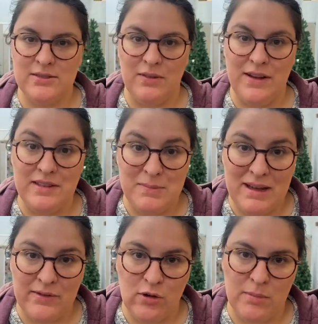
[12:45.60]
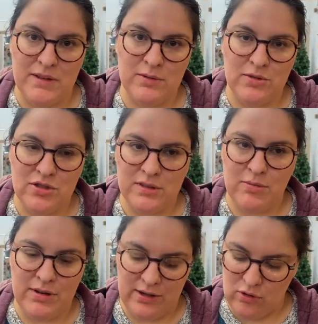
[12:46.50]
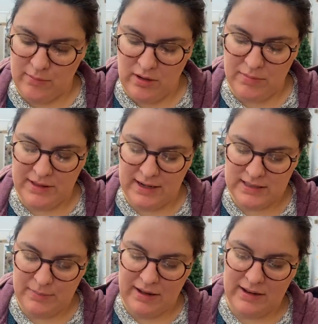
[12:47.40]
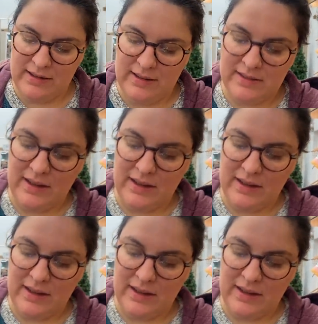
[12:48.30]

found this bag of ornaments, which look pretty normal, but then I spotted these like